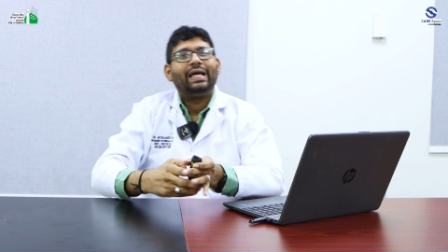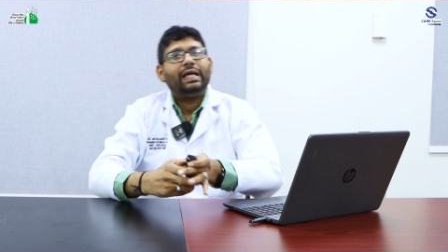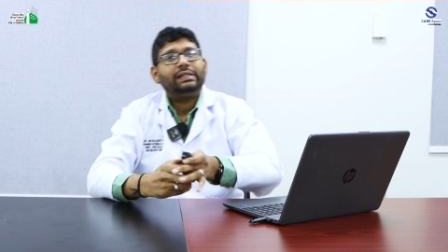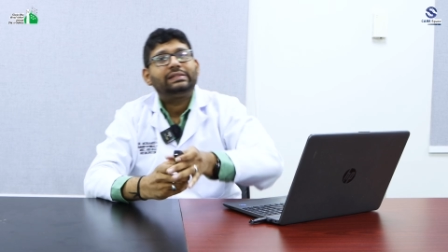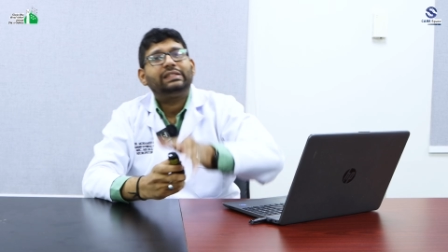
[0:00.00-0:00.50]

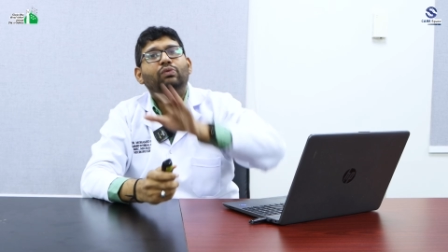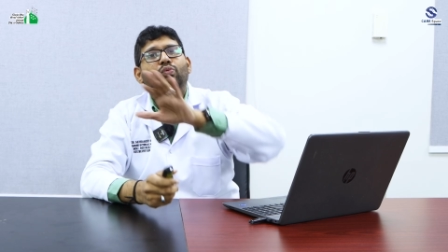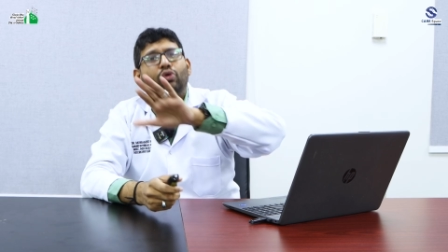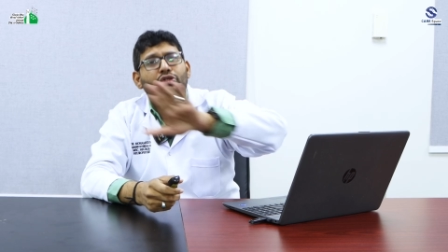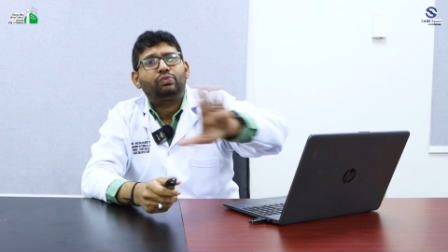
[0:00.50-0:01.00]
and see
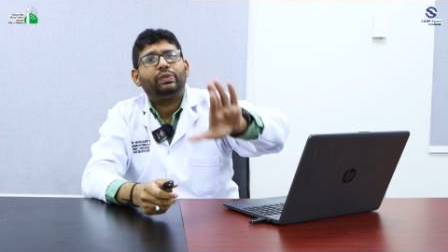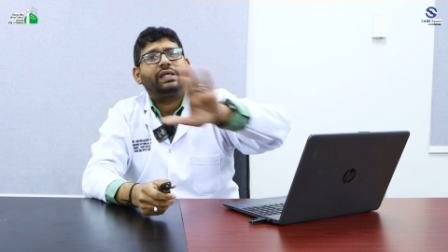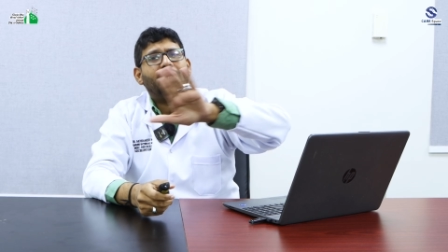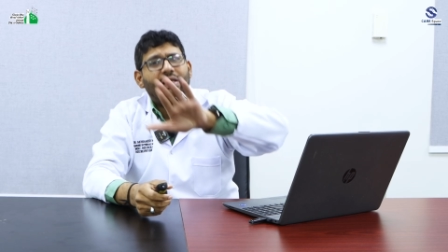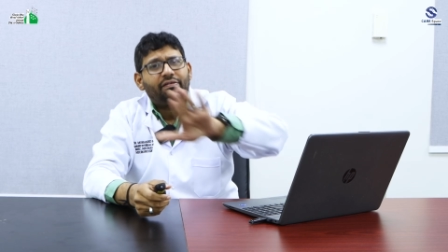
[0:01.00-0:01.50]
what we
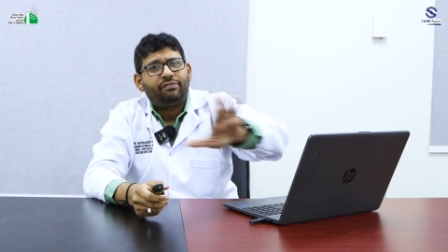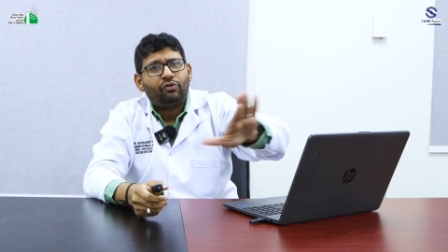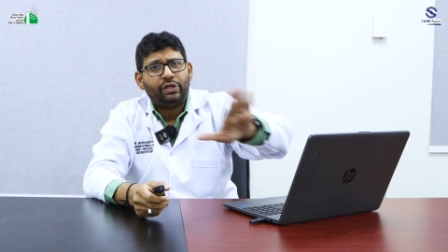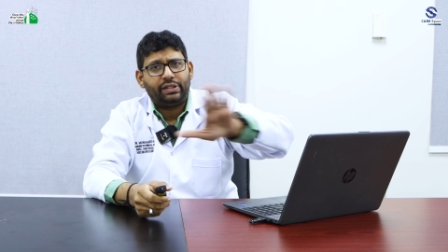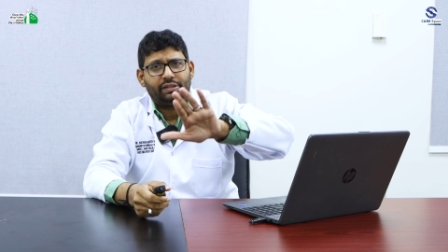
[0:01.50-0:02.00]
can
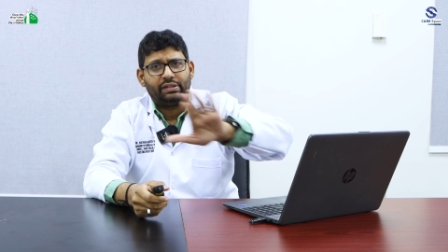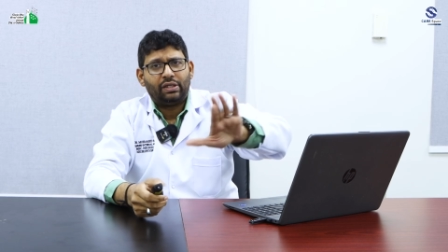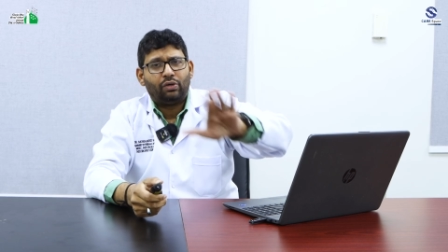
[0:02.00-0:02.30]
avoid,